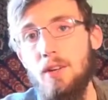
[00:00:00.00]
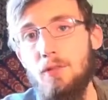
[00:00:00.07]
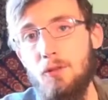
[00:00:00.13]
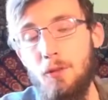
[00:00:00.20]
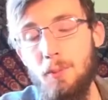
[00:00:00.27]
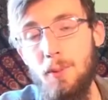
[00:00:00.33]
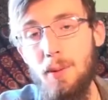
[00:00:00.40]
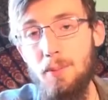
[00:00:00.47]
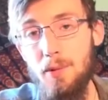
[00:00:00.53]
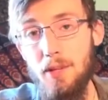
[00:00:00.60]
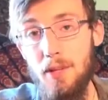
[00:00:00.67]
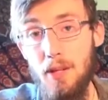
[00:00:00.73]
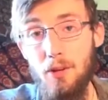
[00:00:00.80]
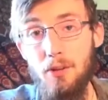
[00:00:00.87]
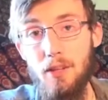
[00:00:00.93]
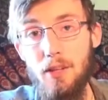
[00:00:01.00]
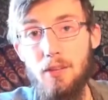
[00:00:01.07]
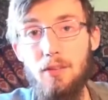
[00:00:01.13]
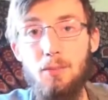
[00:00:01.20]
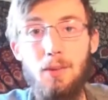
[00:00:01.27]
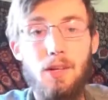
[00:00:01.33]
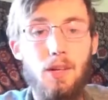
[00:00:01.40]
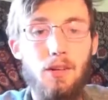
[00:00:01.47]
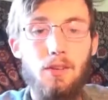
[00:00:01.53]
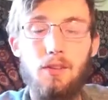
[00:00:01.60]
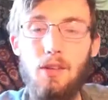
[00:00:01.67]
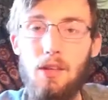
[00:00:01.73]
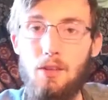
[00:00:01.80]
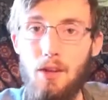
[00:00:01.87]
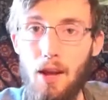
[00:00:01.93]
for people to hear this, because
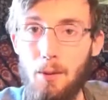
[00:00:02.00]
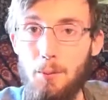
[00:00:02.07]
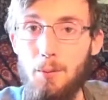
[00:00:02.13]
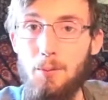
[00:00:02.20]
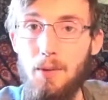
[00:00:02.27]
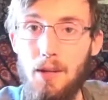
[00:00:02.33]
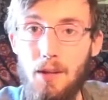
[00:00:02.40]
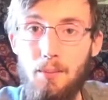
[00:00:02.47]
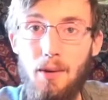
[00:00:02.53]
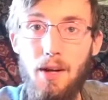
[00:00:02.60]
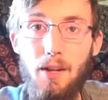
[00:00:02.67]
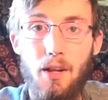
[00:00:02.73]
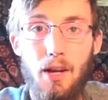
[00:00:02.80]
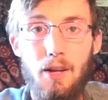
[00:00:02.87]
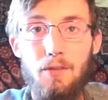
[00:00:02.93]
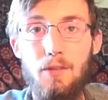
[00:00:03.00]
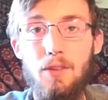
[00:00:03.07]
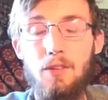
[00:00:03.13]
it's helped me in my life.